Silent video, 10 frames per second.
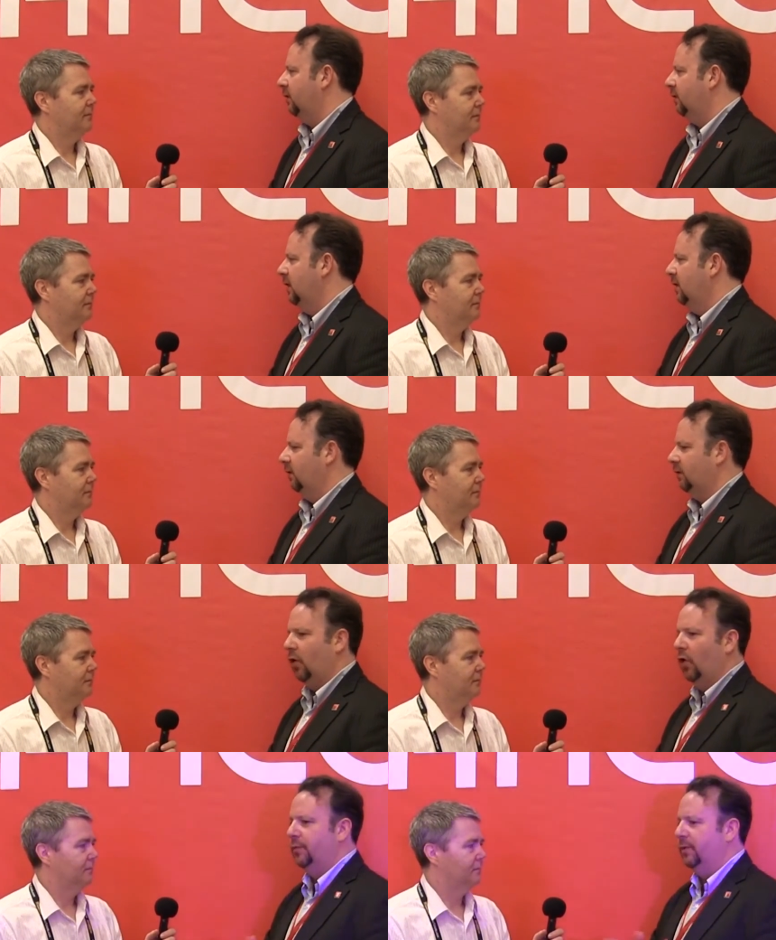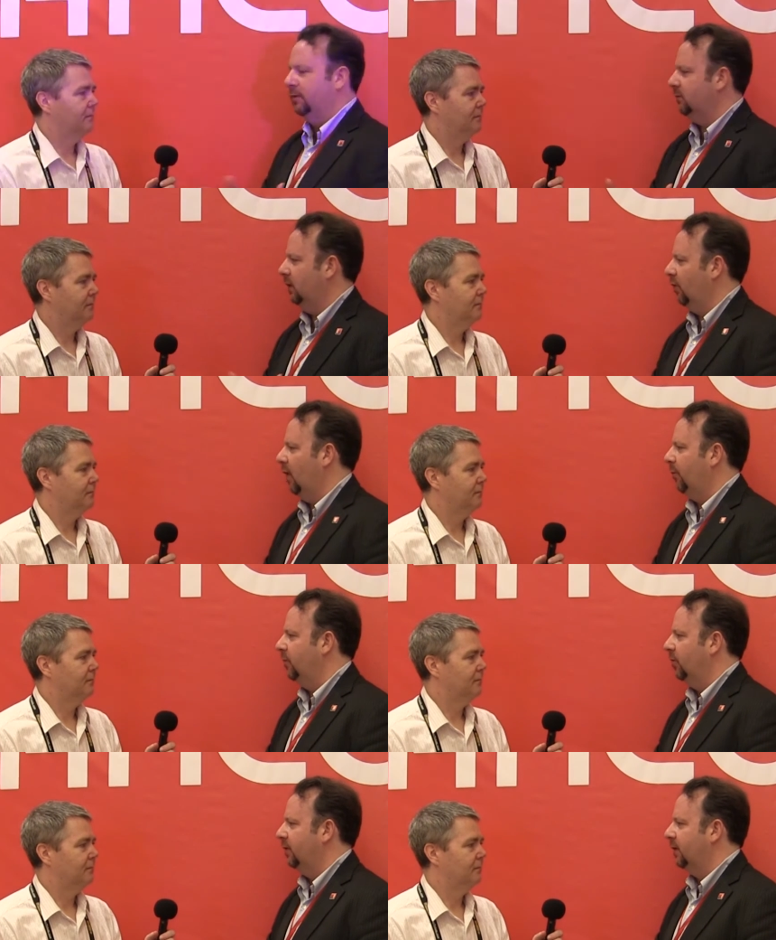Speaker 1: this, this ultimate
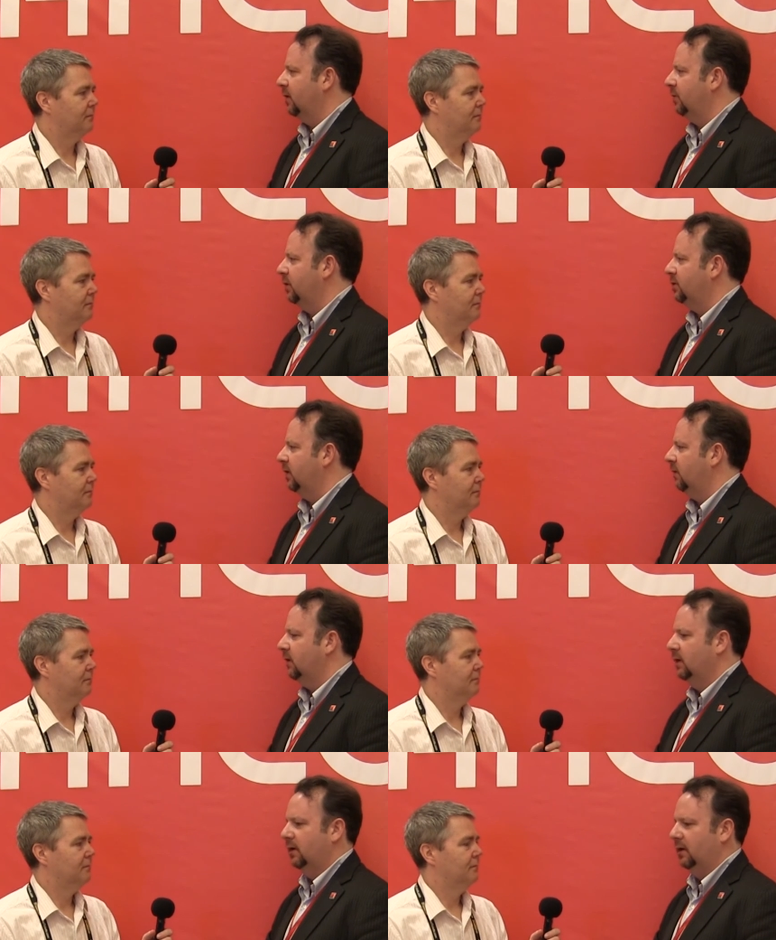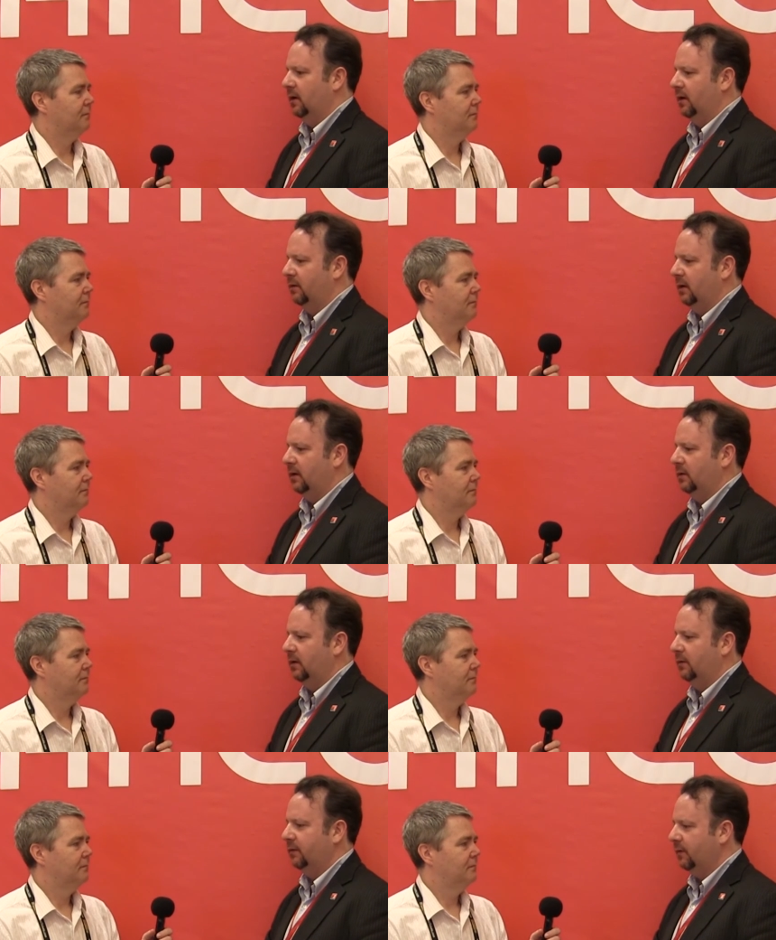interoperability that can be achieved. Uh, and, and,
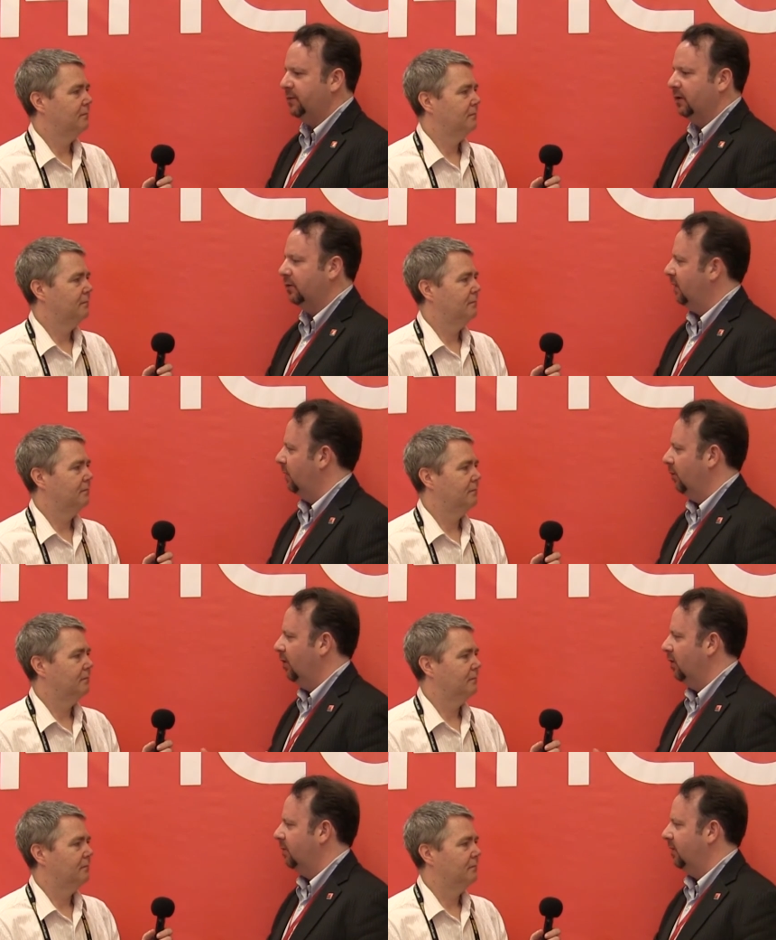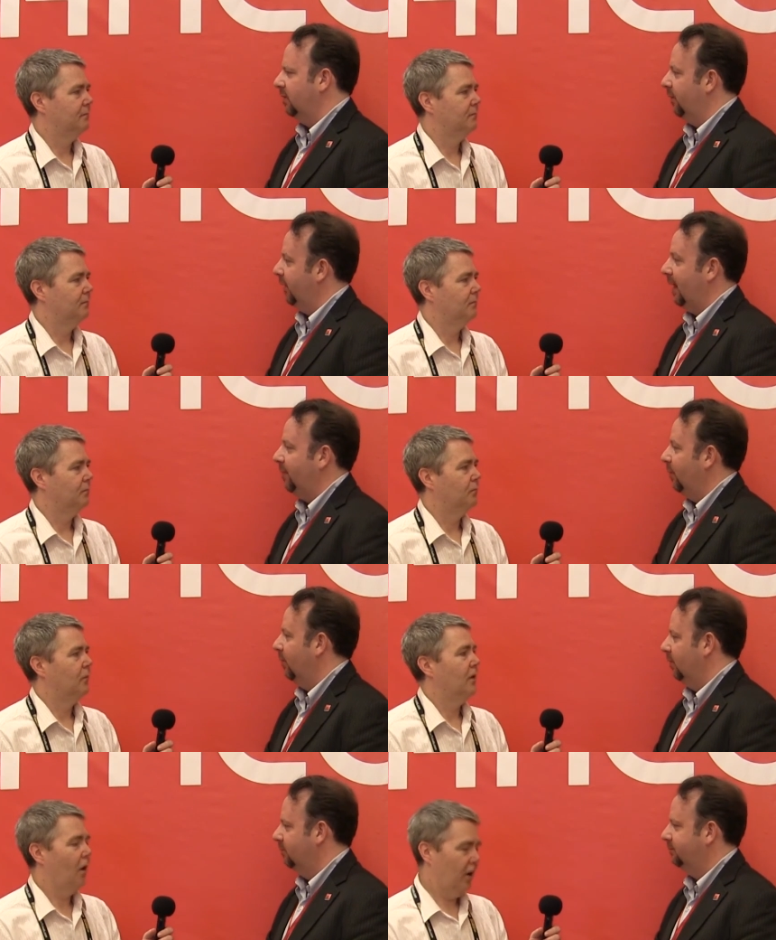if SMPTE can do that, we're all going to be in a very happy world.
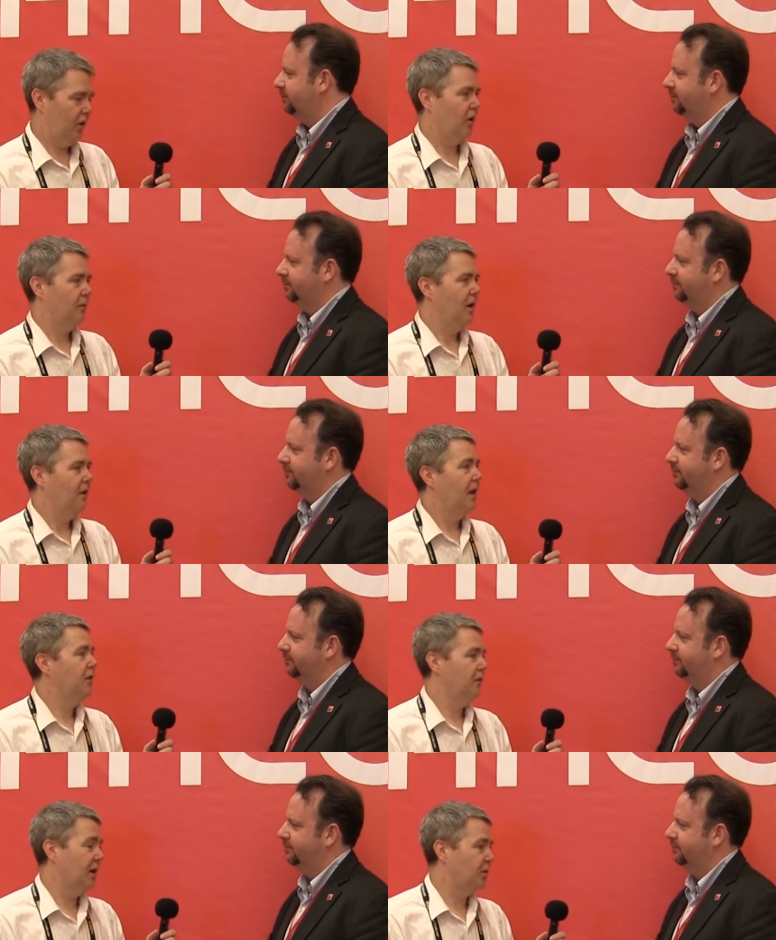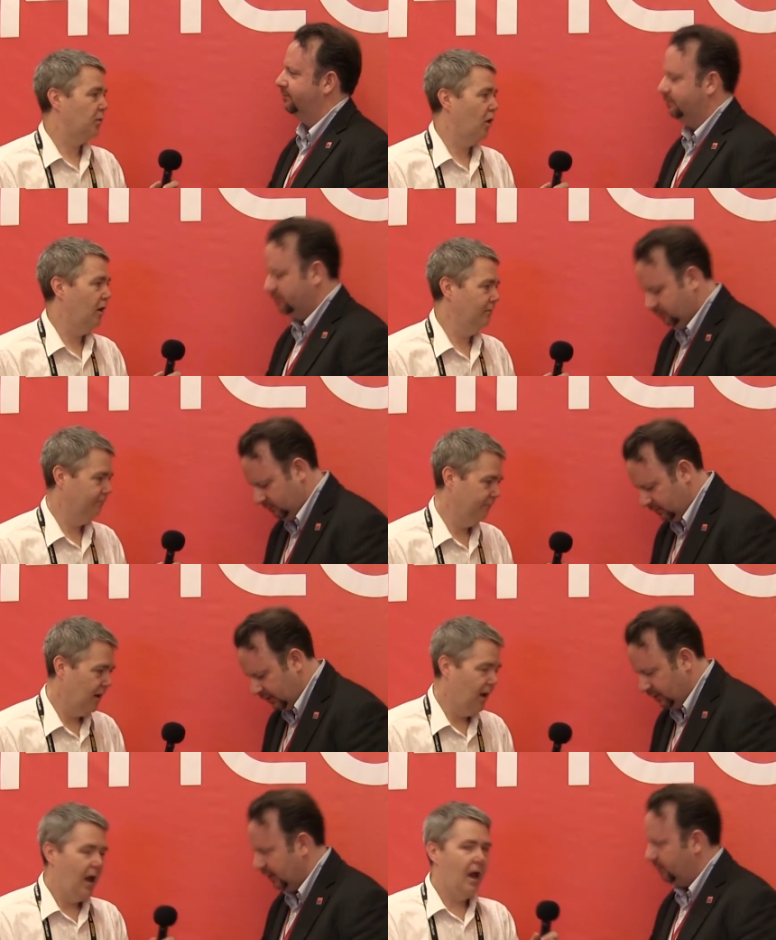
Speaker 2: Yeah, I agree. Thank you very much, Brian. Thank
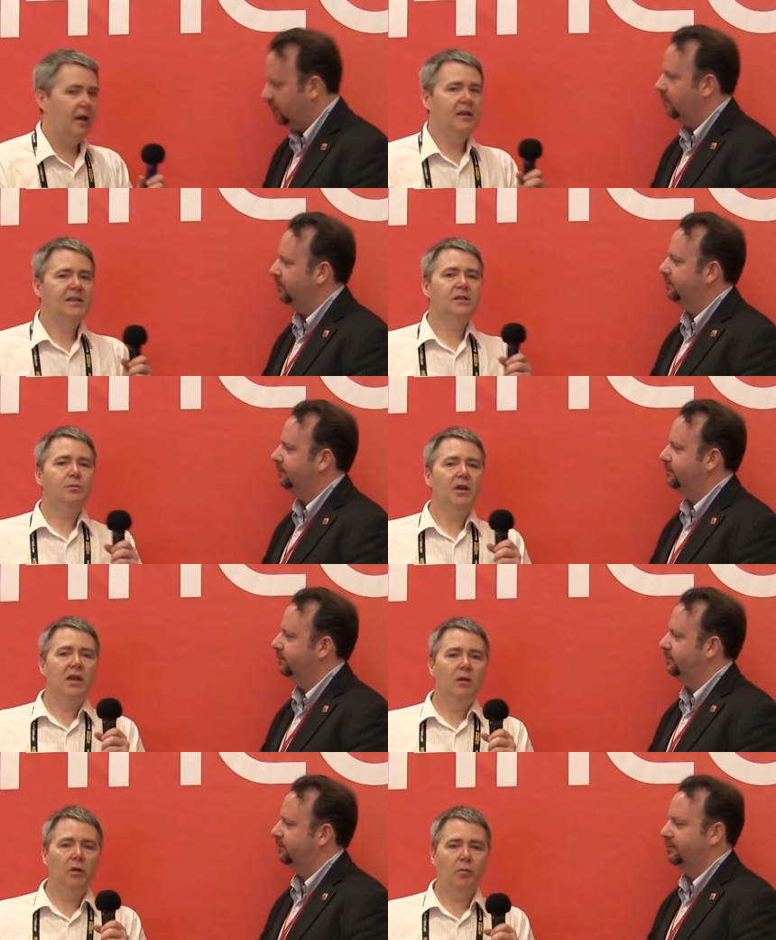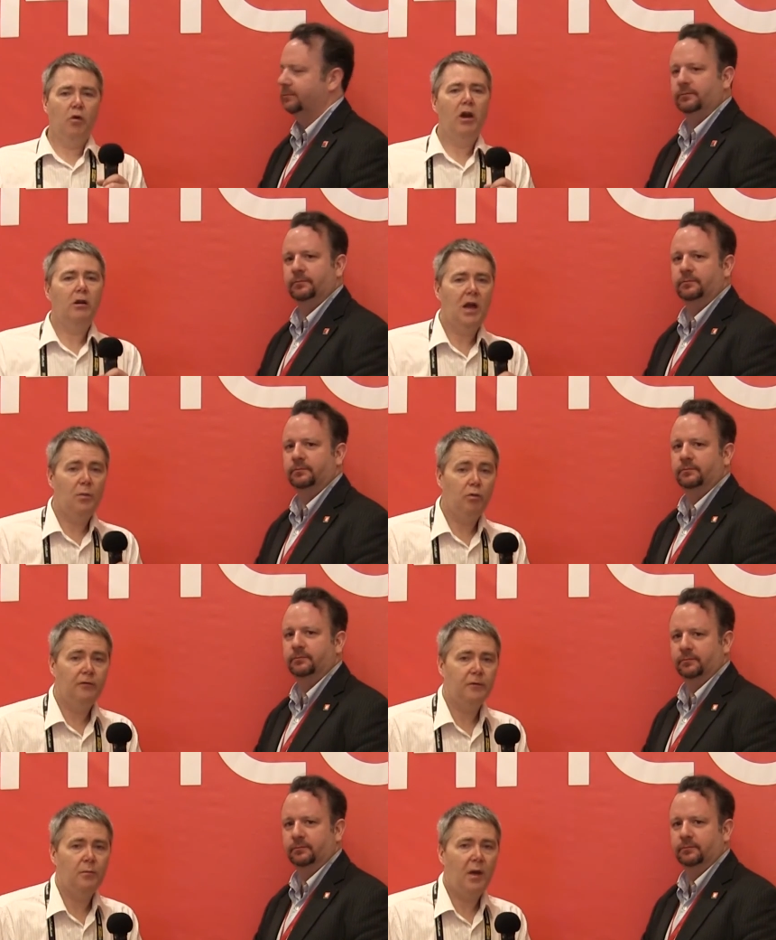you, James. And this is me with Brian Claypool
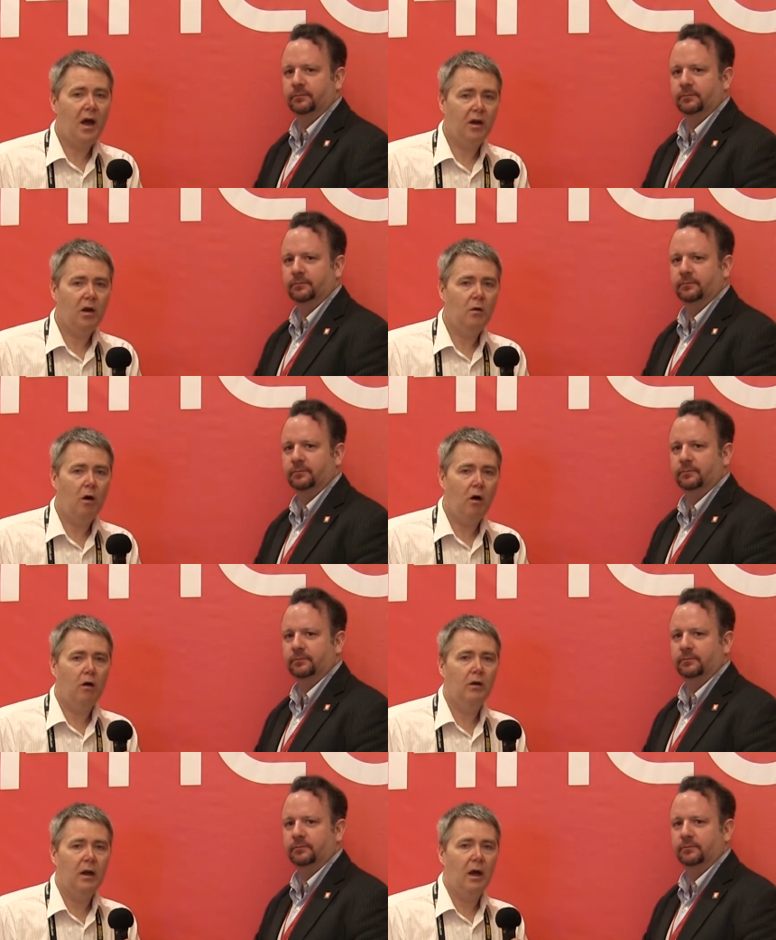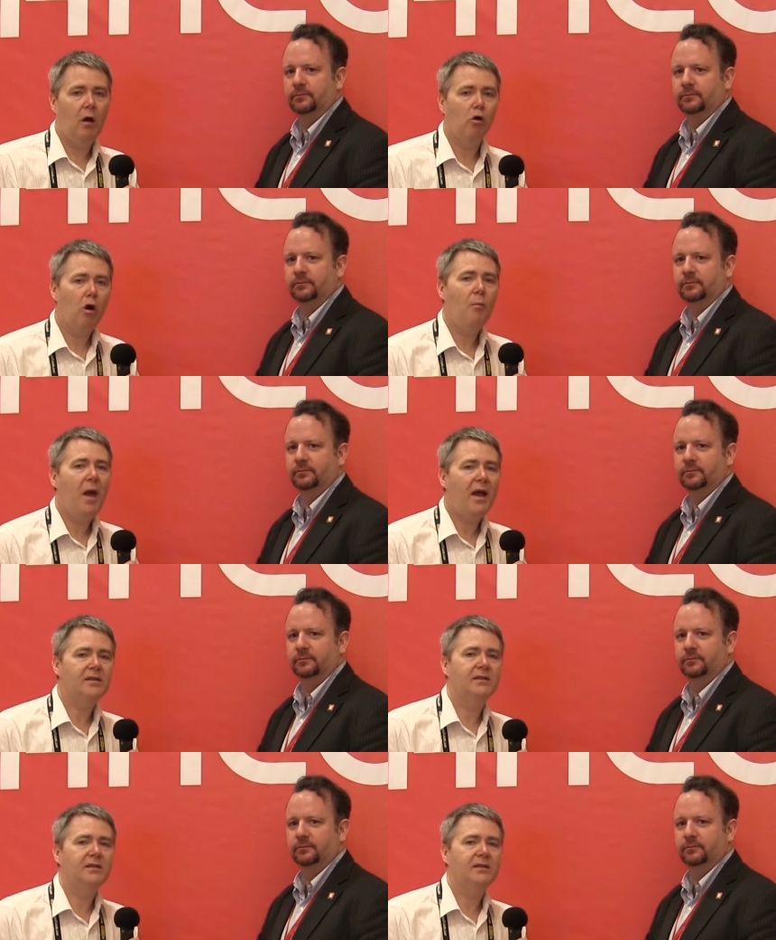from Barco on AuroMAX Max